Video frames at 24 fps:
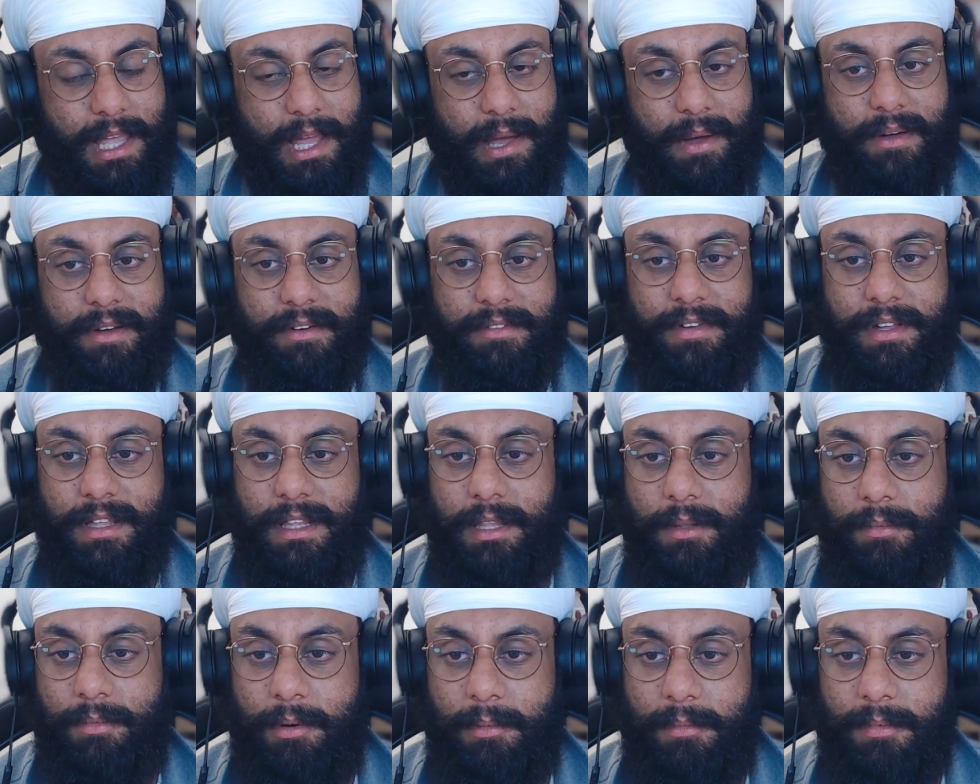how I feel.
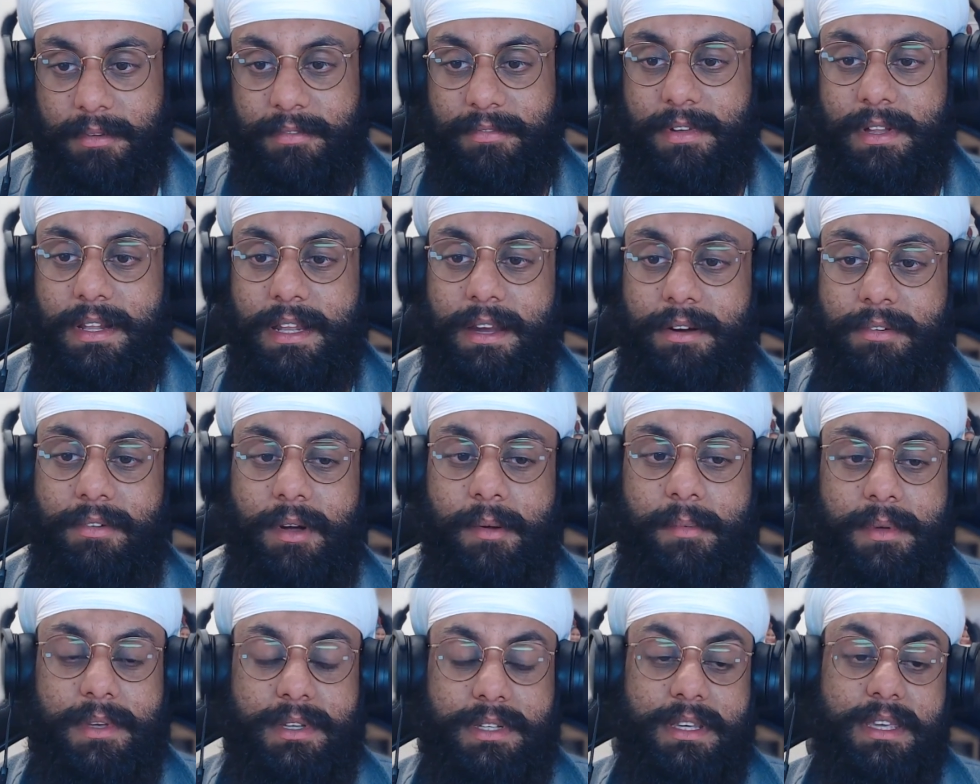I'll probably feel like
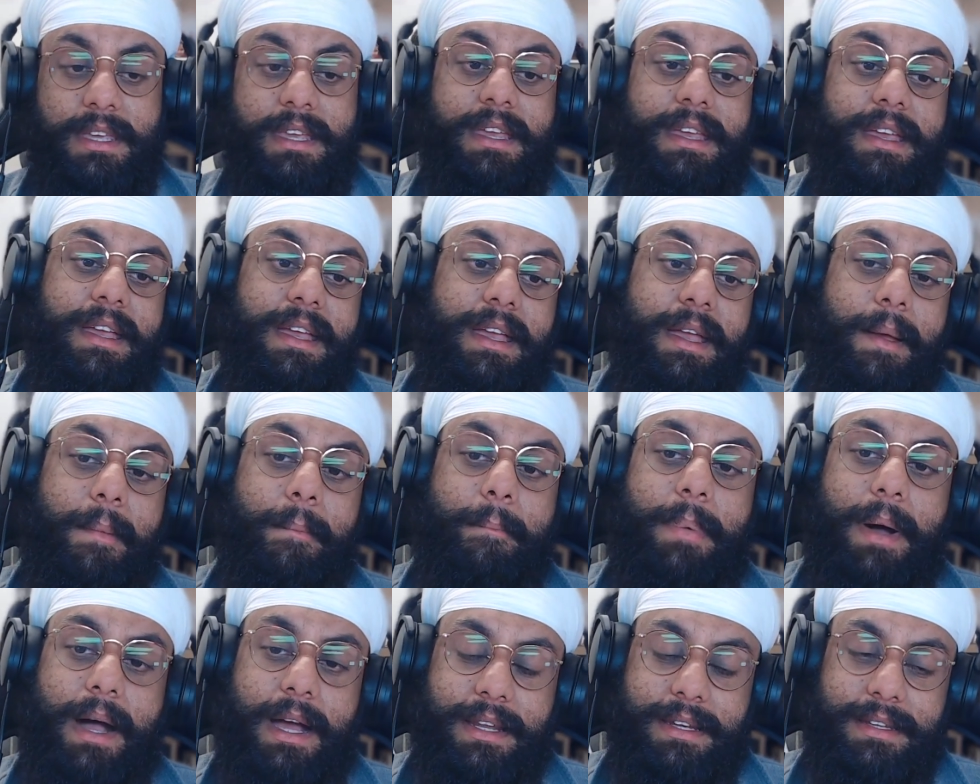rubbish.
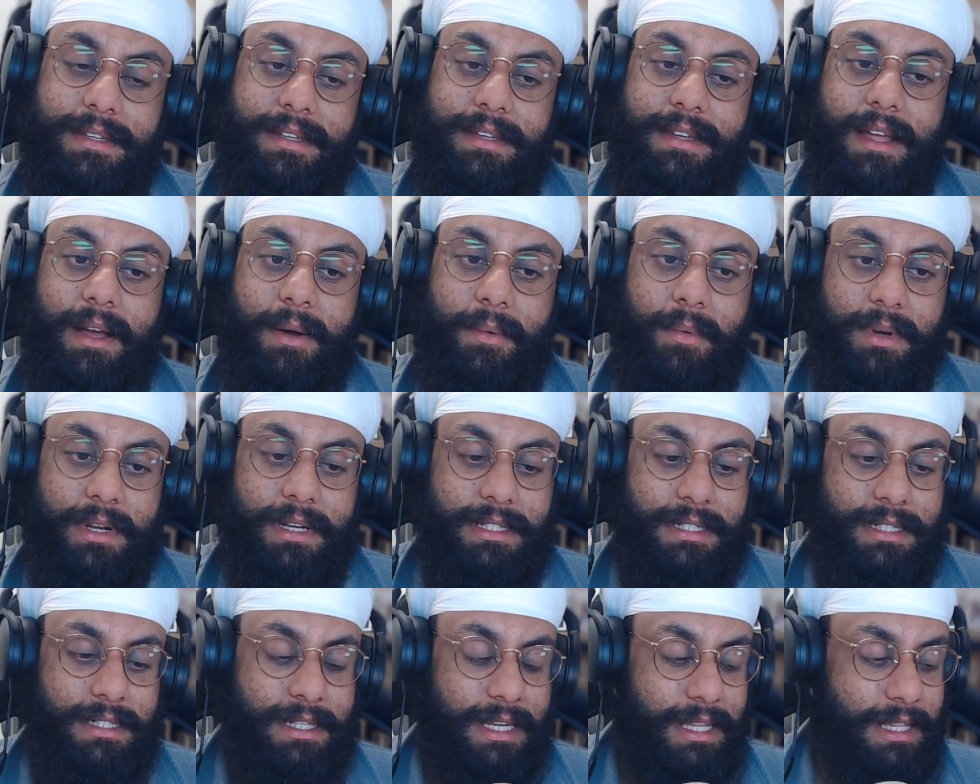But I
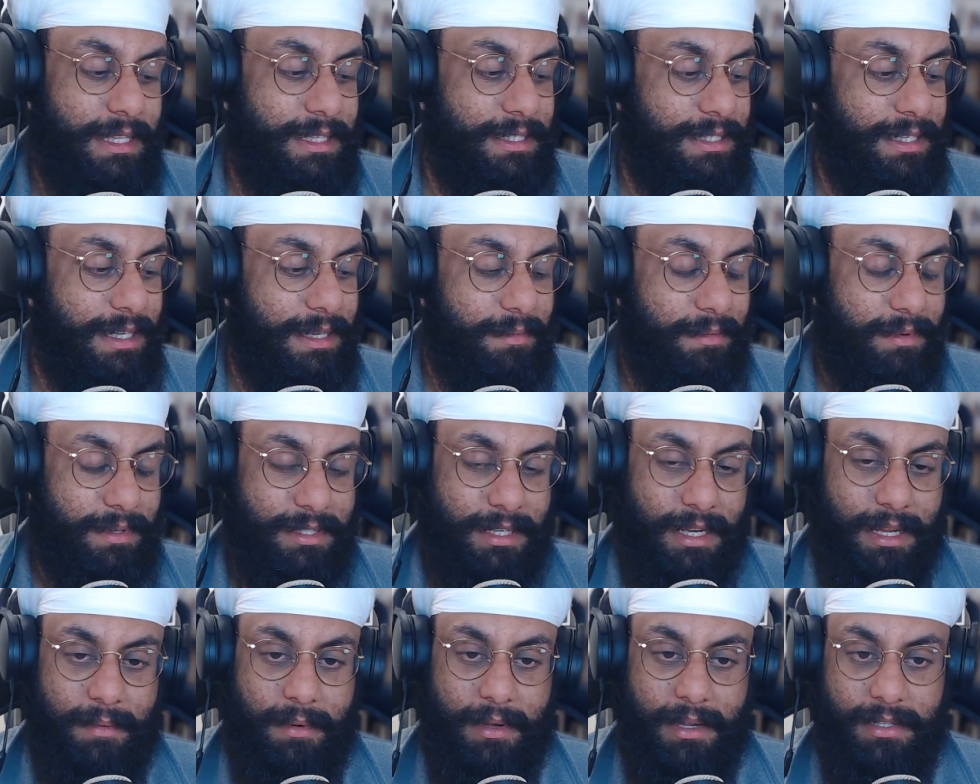wanted to take this
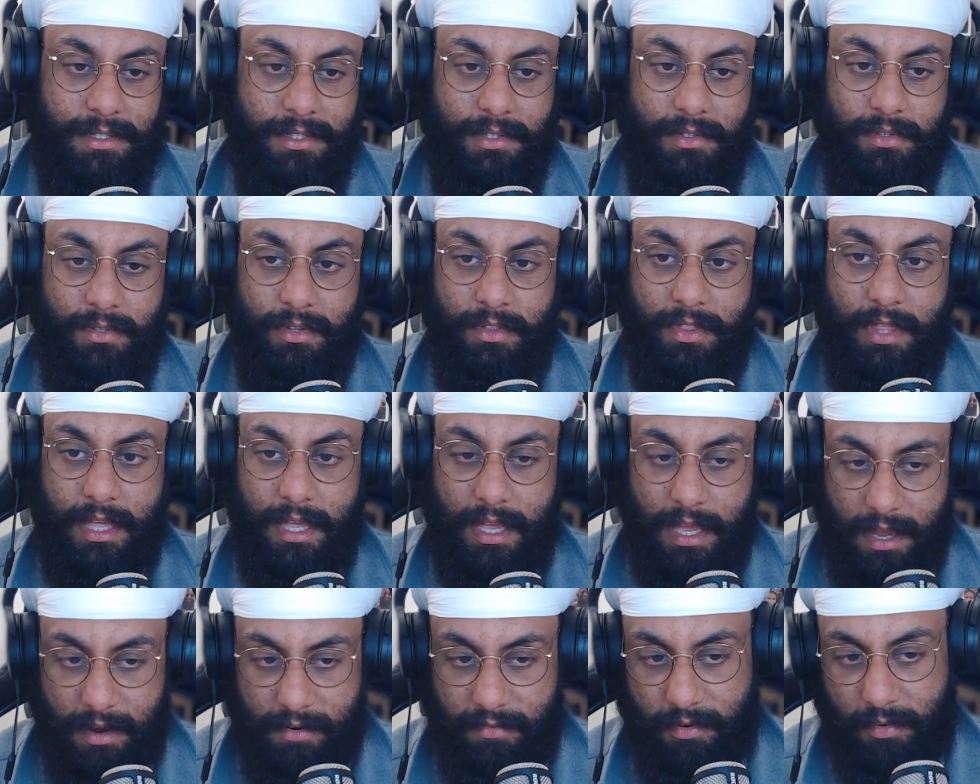time out to
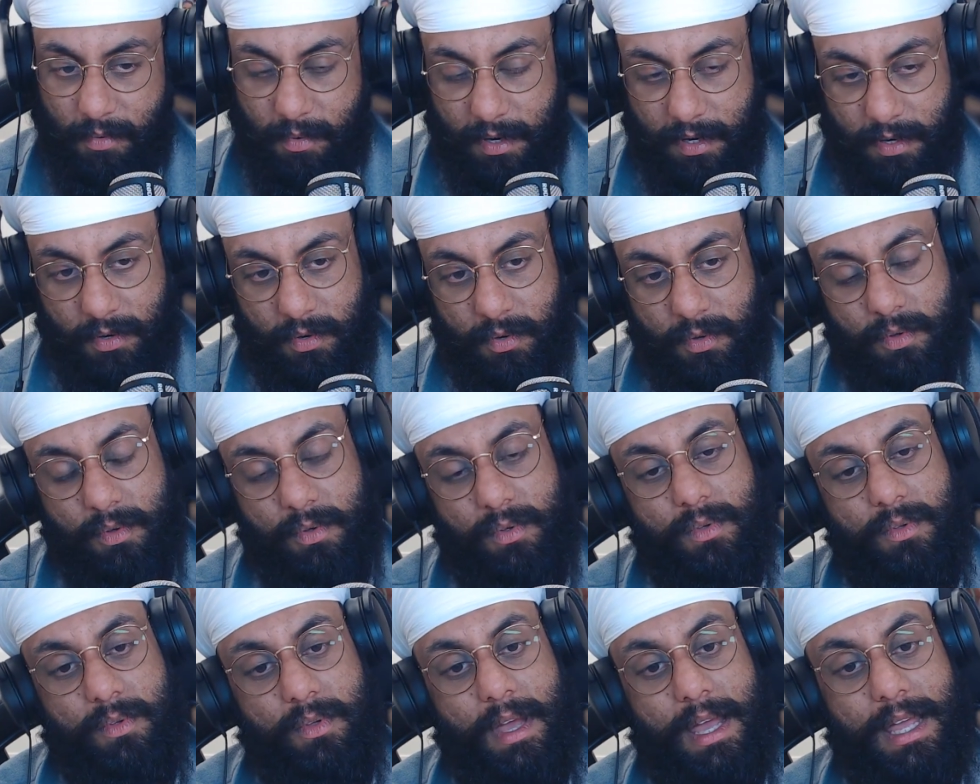thank everyone
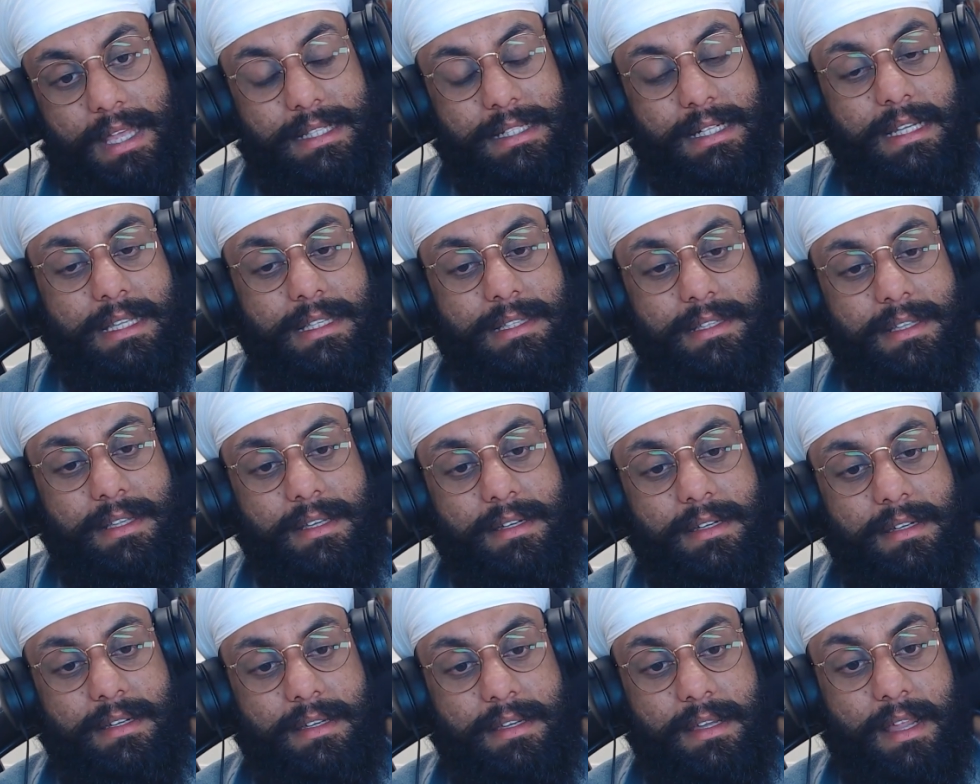who has
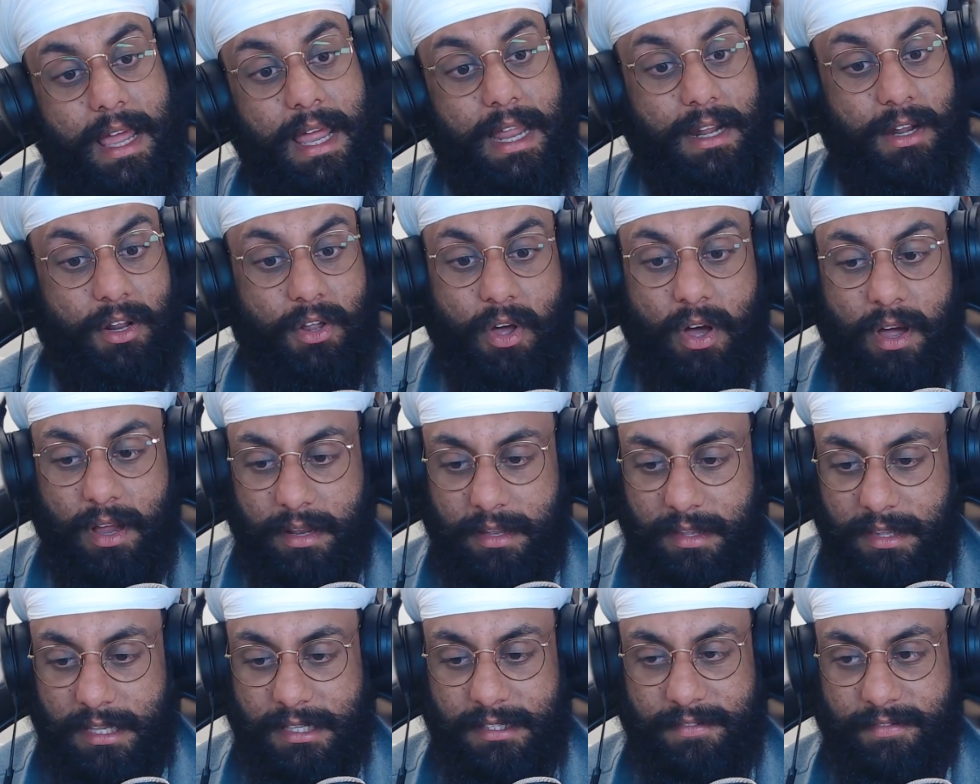listened and
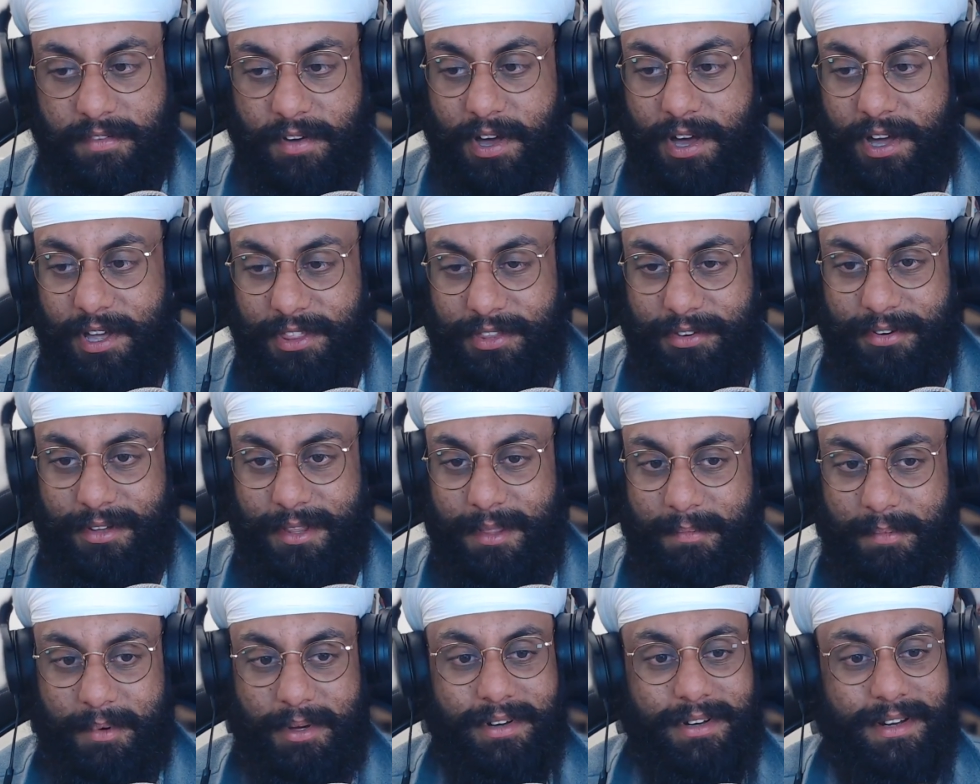gotten this far through
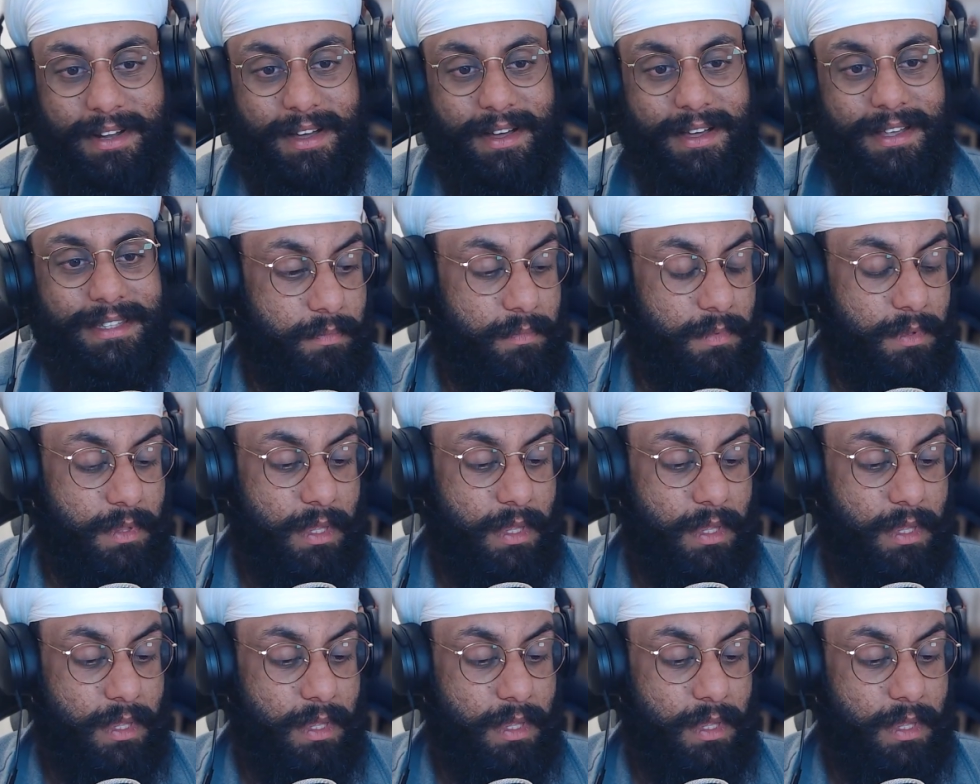the podcast.